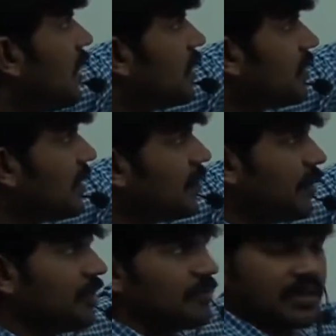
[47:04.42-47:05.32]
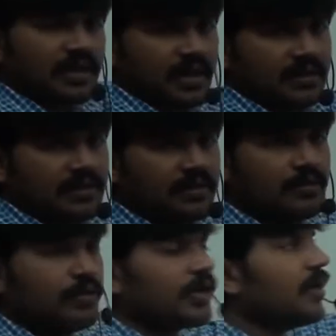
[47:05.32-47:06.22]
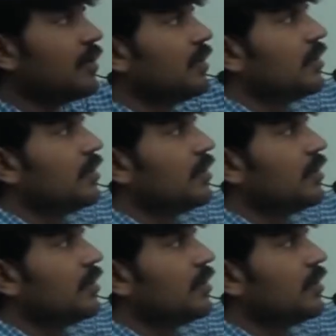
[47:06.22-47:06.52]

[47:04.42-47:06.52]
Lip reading: and then main method like. Okay,